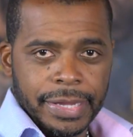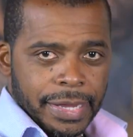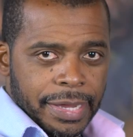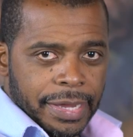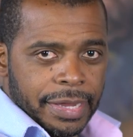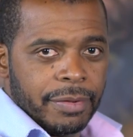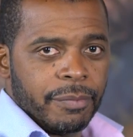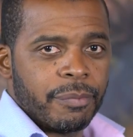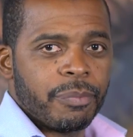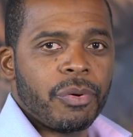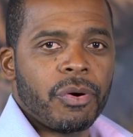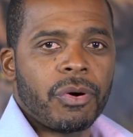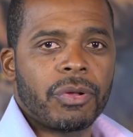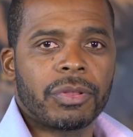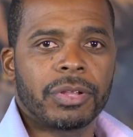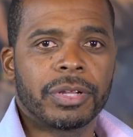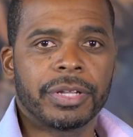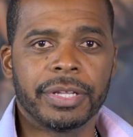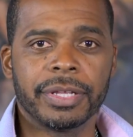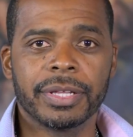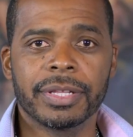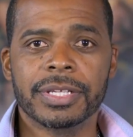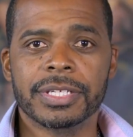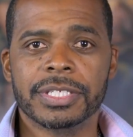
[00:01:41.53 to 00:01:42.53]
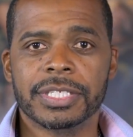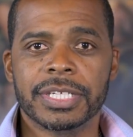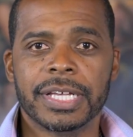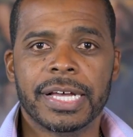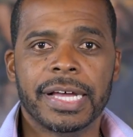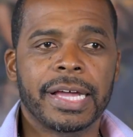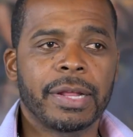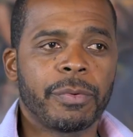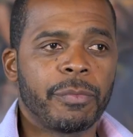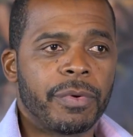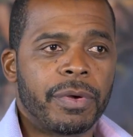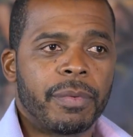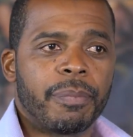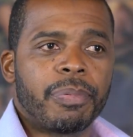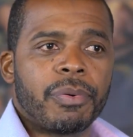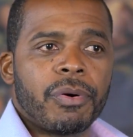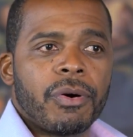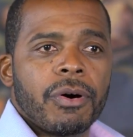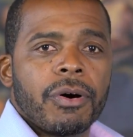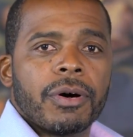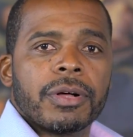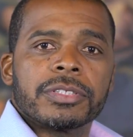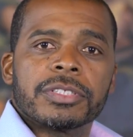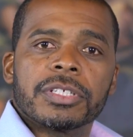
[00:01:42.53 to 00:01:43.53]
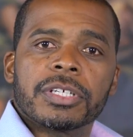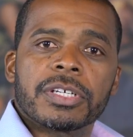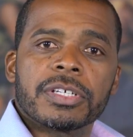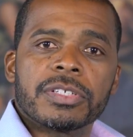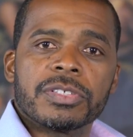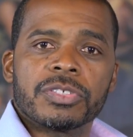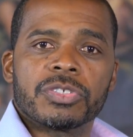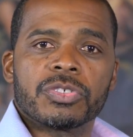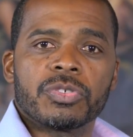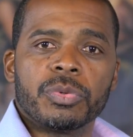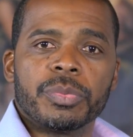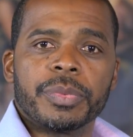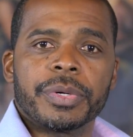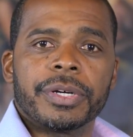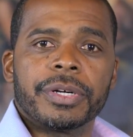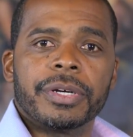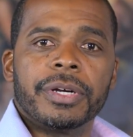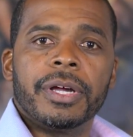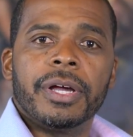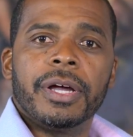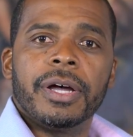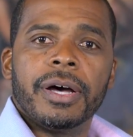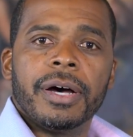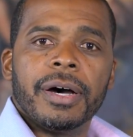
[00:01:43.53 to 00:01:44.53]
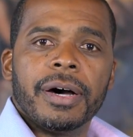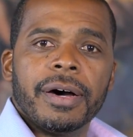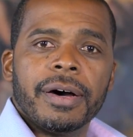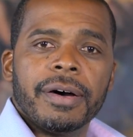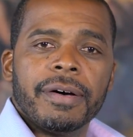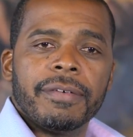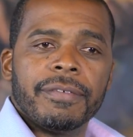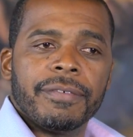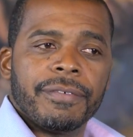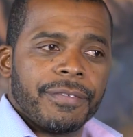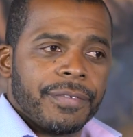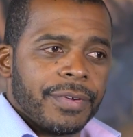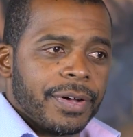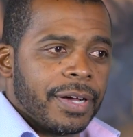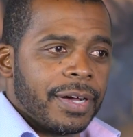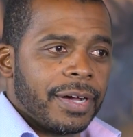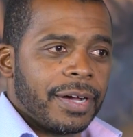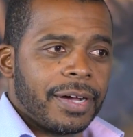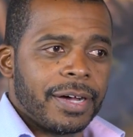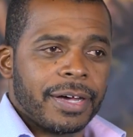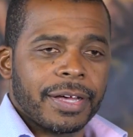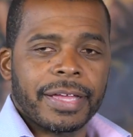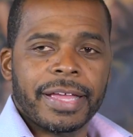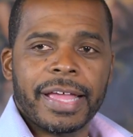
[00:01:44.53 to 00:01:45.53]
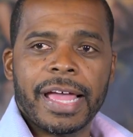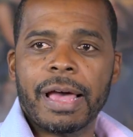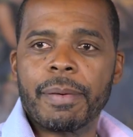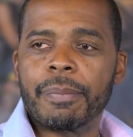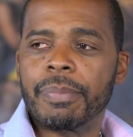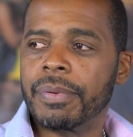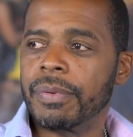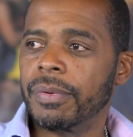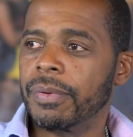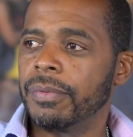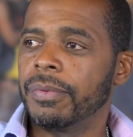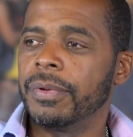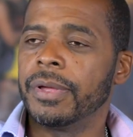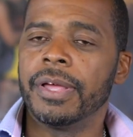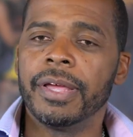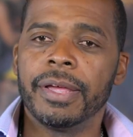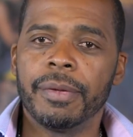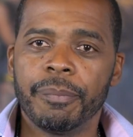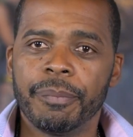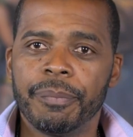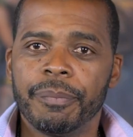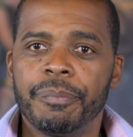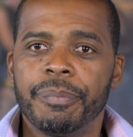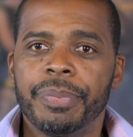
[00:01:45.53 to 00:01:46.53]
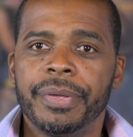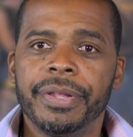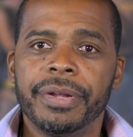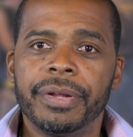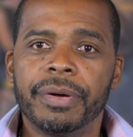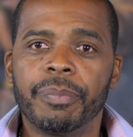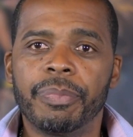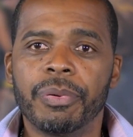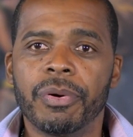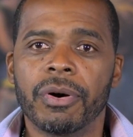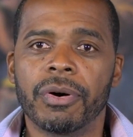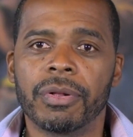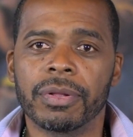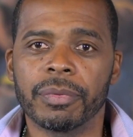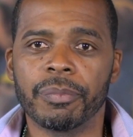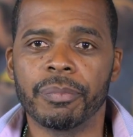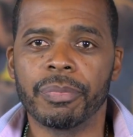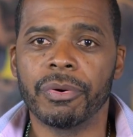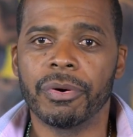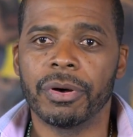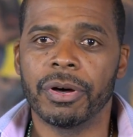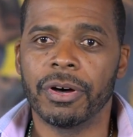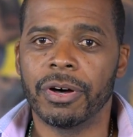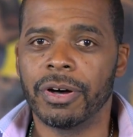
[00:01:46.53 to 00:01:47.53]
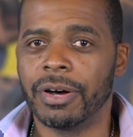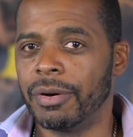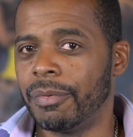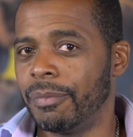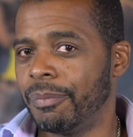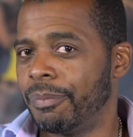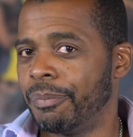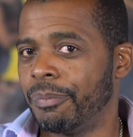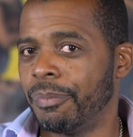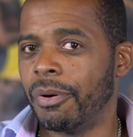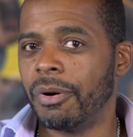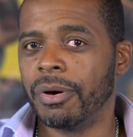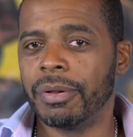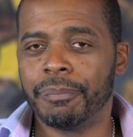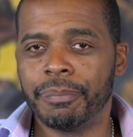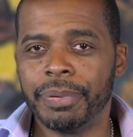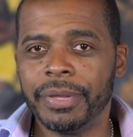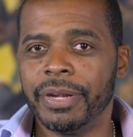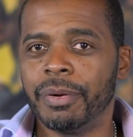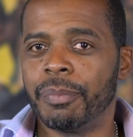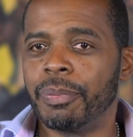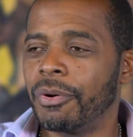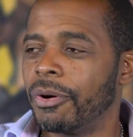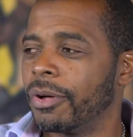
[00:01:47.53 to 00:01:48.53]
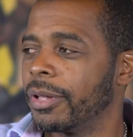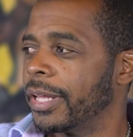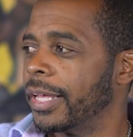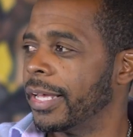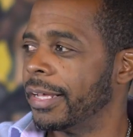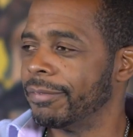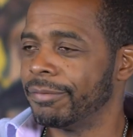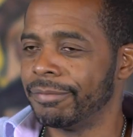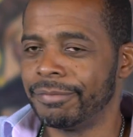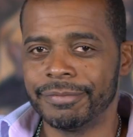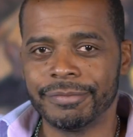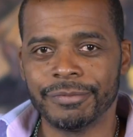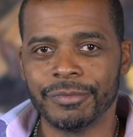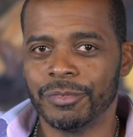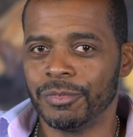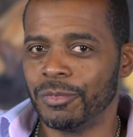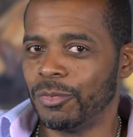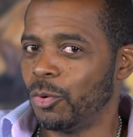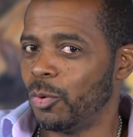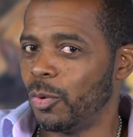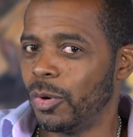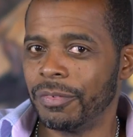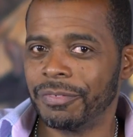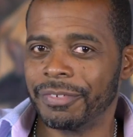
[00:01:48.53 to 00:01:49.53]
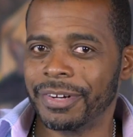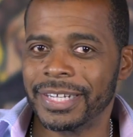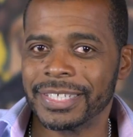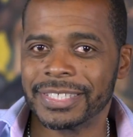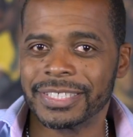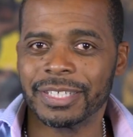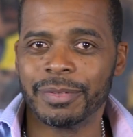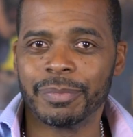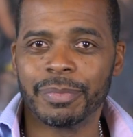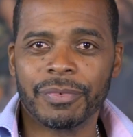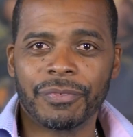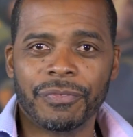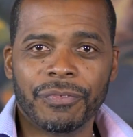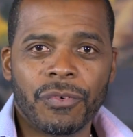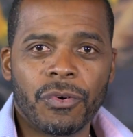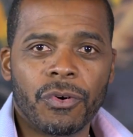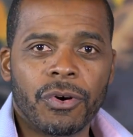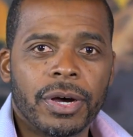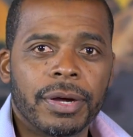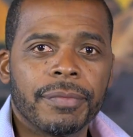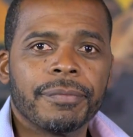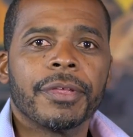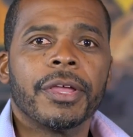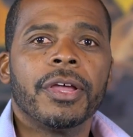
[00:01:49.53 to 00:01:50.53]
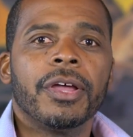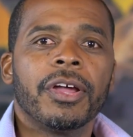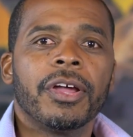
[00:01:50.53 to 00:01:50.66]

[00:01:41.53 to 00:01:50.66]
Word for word: and Paul on the other side, where Paul is a consumer of uh, capital. Peter, Paul, and Paul, uh, Paul, Peter, Paulette, and whoever I said before,